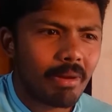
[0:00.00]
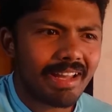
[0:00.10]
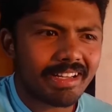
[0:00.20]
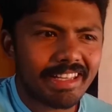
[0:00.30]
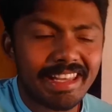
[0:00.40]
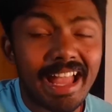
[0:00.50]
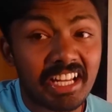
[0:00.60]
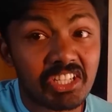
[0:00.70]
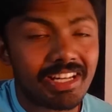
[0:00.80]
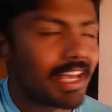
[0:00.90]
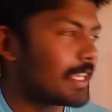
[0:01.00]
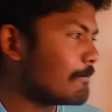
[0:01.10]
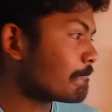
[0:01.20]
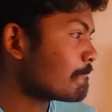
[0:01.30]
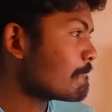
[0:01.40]
Pirate King actually
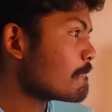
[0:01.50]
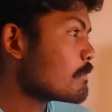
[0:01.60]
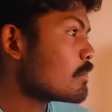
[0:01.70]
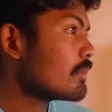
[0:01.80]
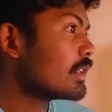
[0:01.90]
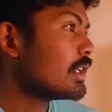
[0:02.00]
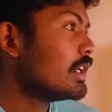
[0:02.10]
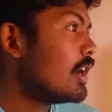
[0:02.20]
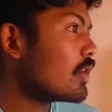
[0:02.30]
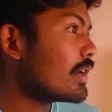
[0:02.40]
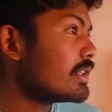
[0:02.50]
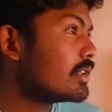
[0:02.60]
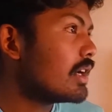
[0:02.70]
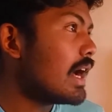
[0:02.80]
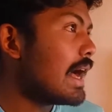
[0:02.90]
like him
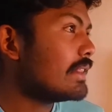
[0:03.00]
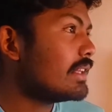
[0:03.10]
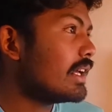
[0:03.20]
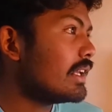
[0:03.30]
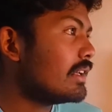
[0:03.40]
alright and